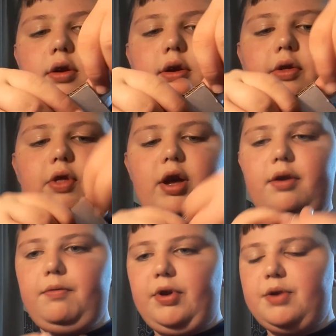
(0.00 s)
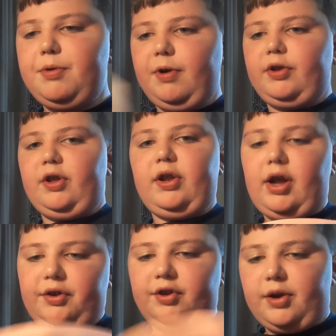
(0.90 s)
Then we can move on to the
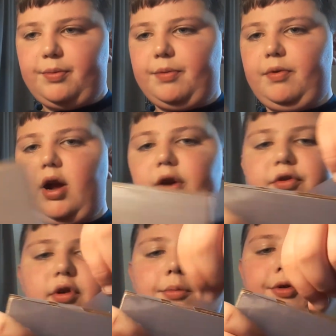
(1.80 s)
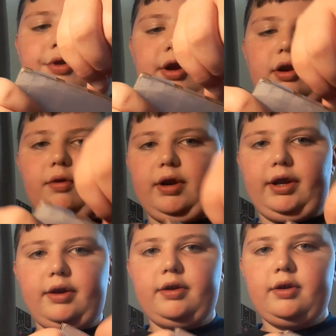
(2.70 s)
next step, and we're actually almost done already.